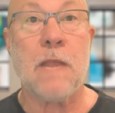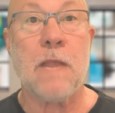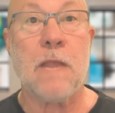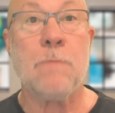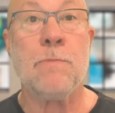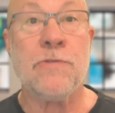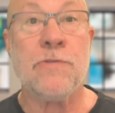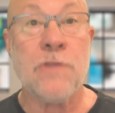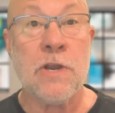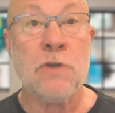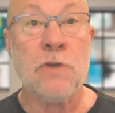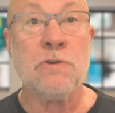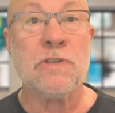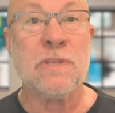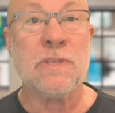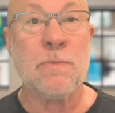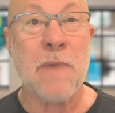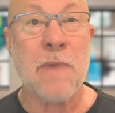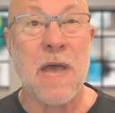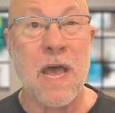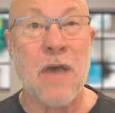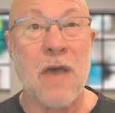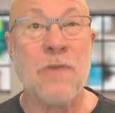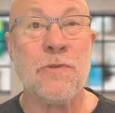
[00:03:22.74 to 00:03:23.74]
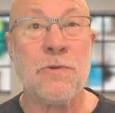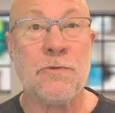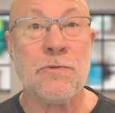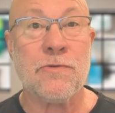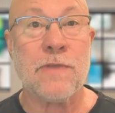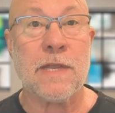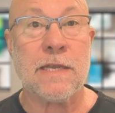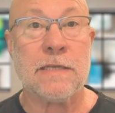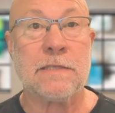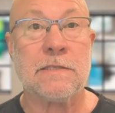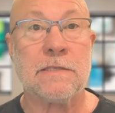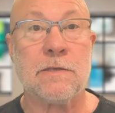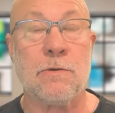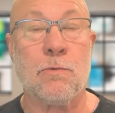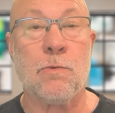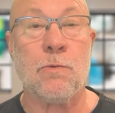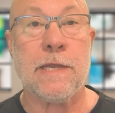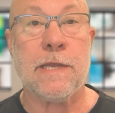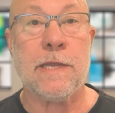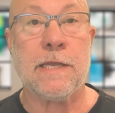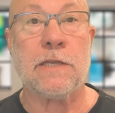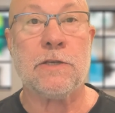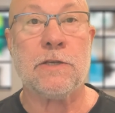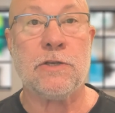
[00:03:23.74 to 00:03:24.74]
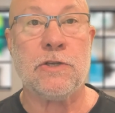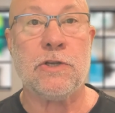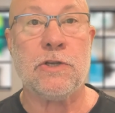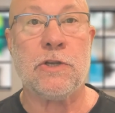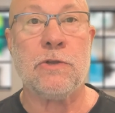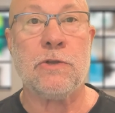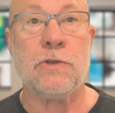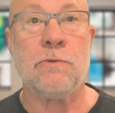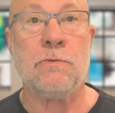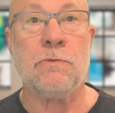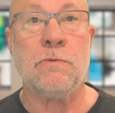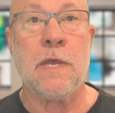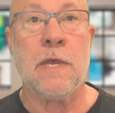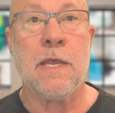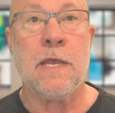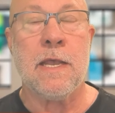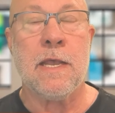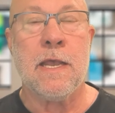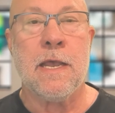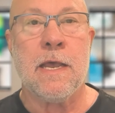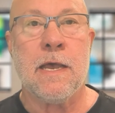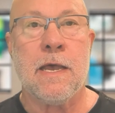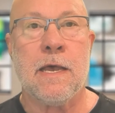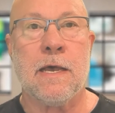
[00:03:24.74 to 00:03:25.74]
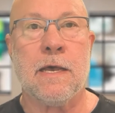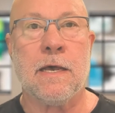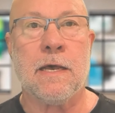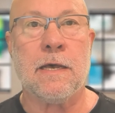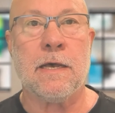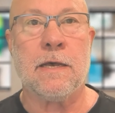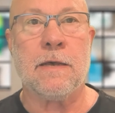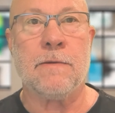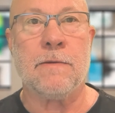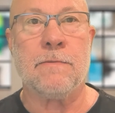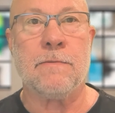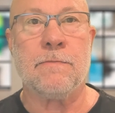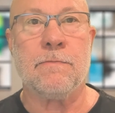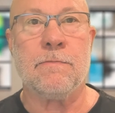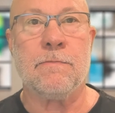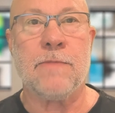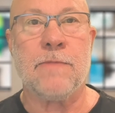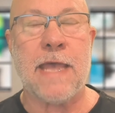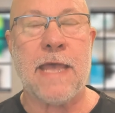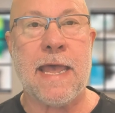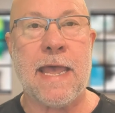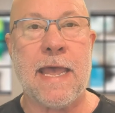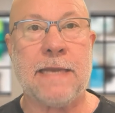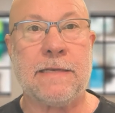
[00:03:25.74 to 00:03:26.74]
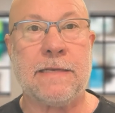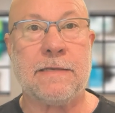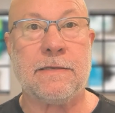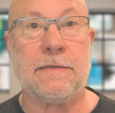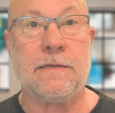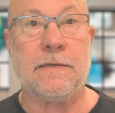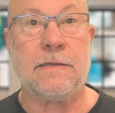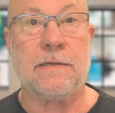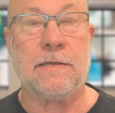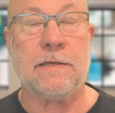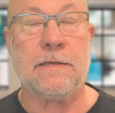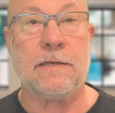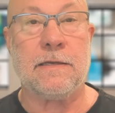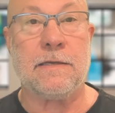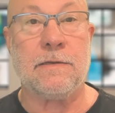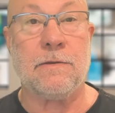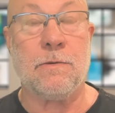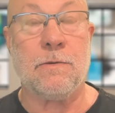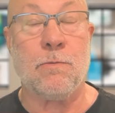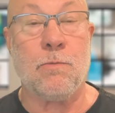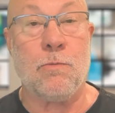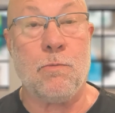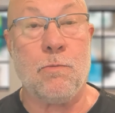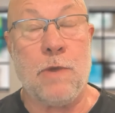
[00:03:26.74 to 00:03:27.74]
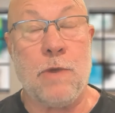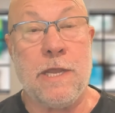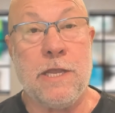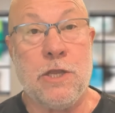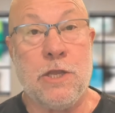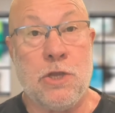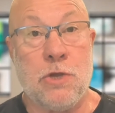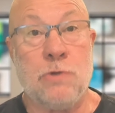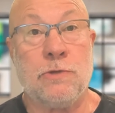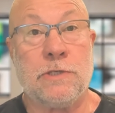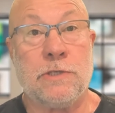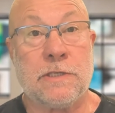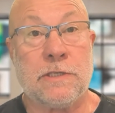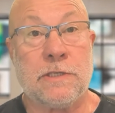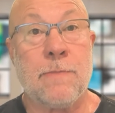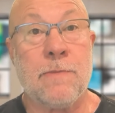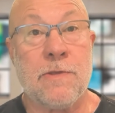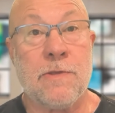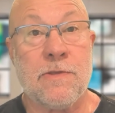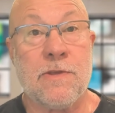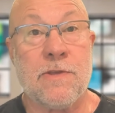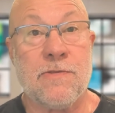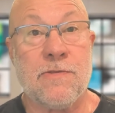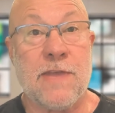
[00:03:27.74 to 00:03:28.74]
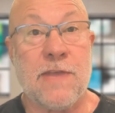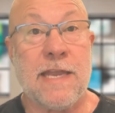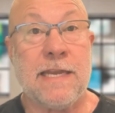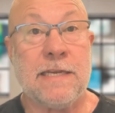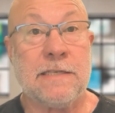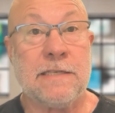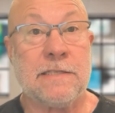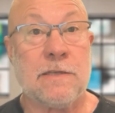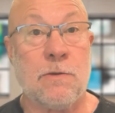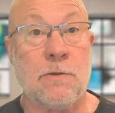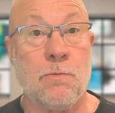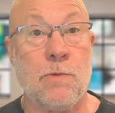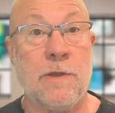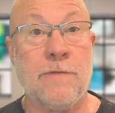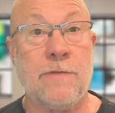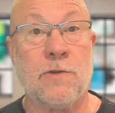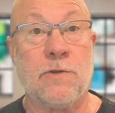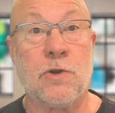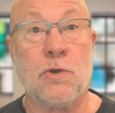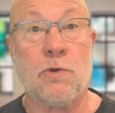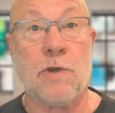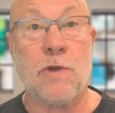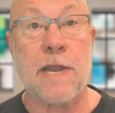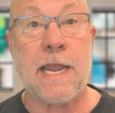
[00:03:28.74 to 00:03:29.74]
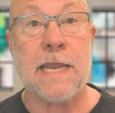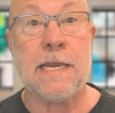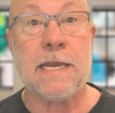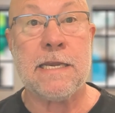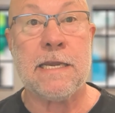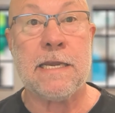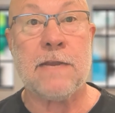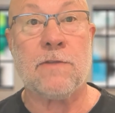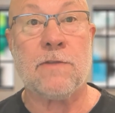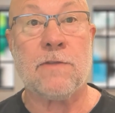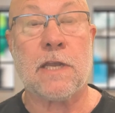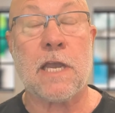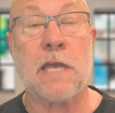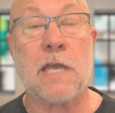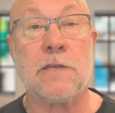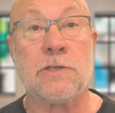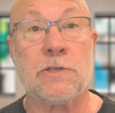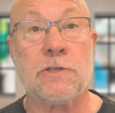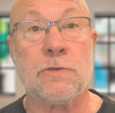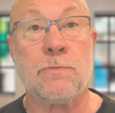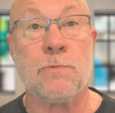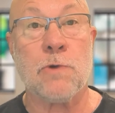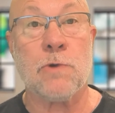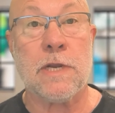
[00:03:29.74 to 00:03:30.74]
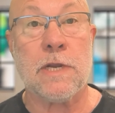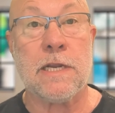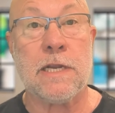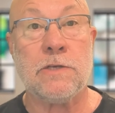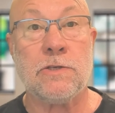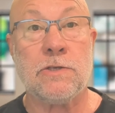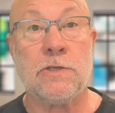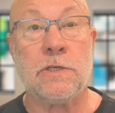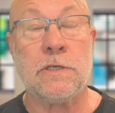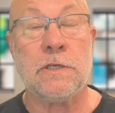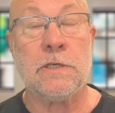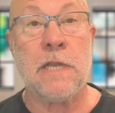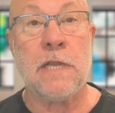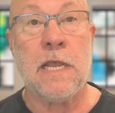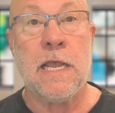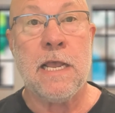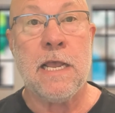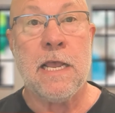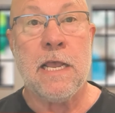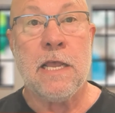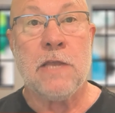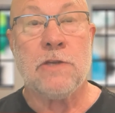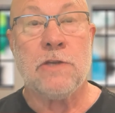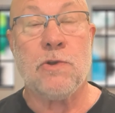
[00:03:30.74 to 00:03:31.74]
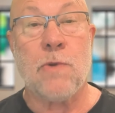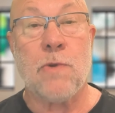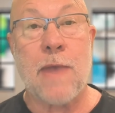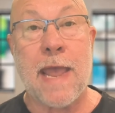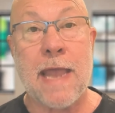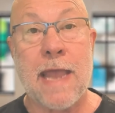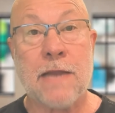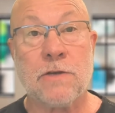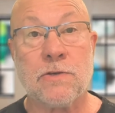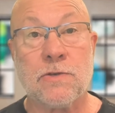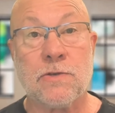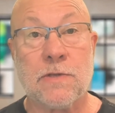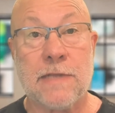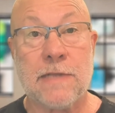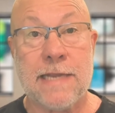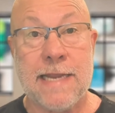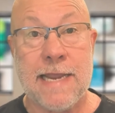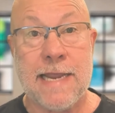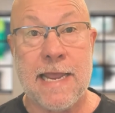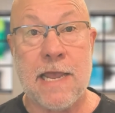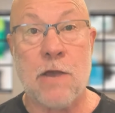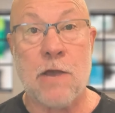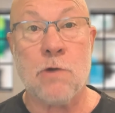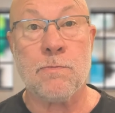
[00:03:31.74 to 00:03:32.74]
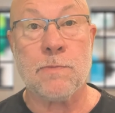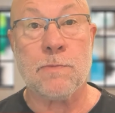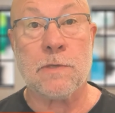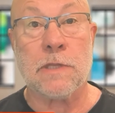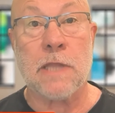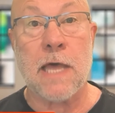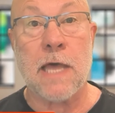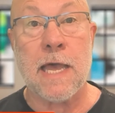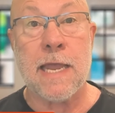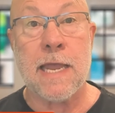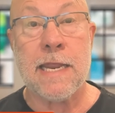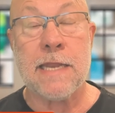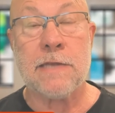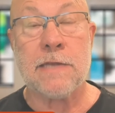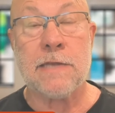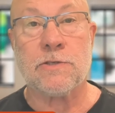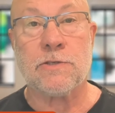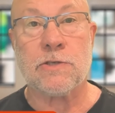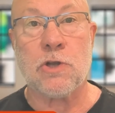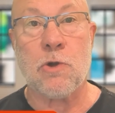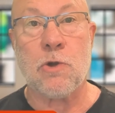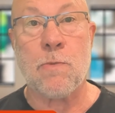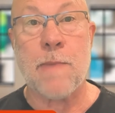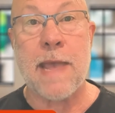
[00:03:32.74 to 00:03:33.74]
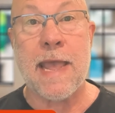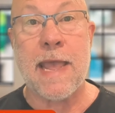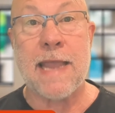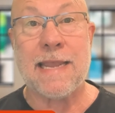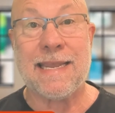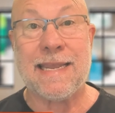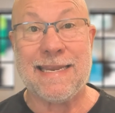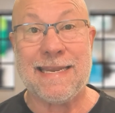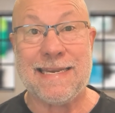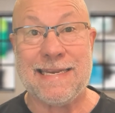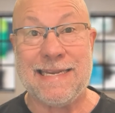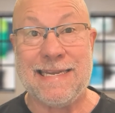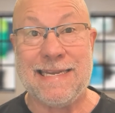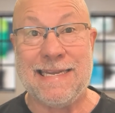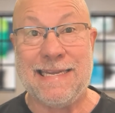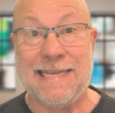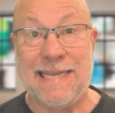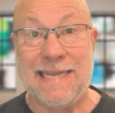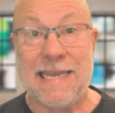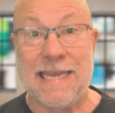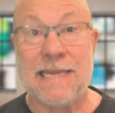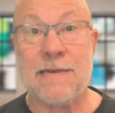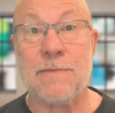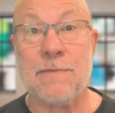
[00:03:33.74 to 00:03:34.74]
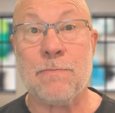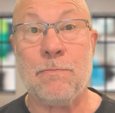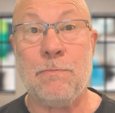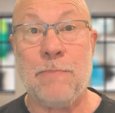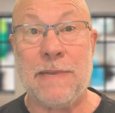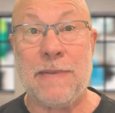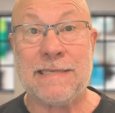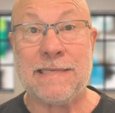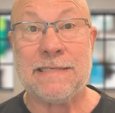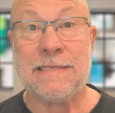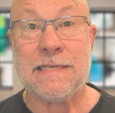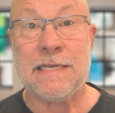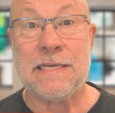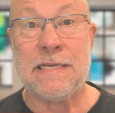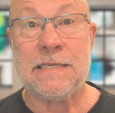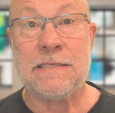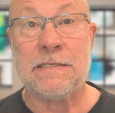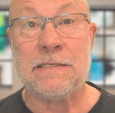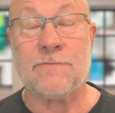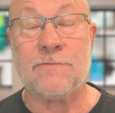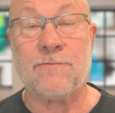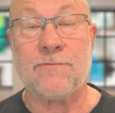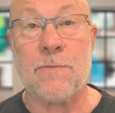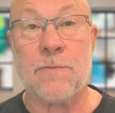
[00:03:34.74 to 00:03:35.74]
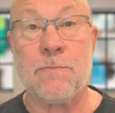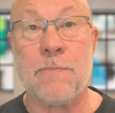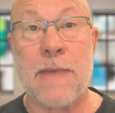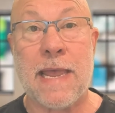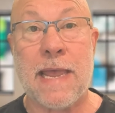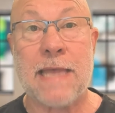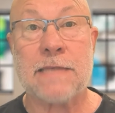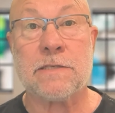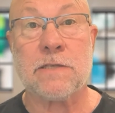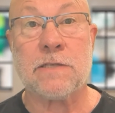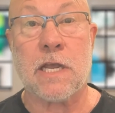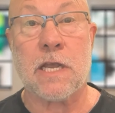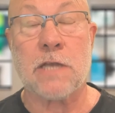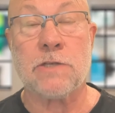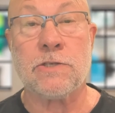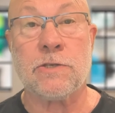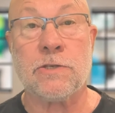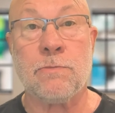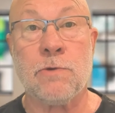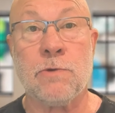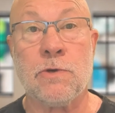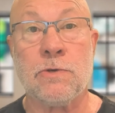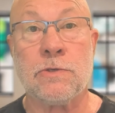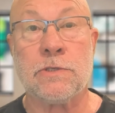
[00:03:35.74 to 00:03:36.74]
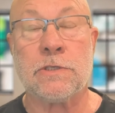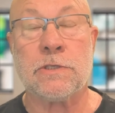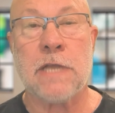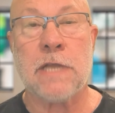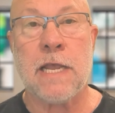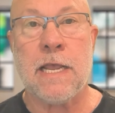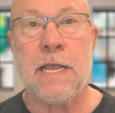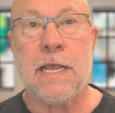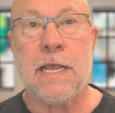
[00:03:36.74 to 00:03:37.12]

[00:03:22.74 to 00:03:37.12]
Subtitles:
But there are some other things that we can do that we use some of the things that we've created in the customer engine to actually help clients go back and get business from past customers.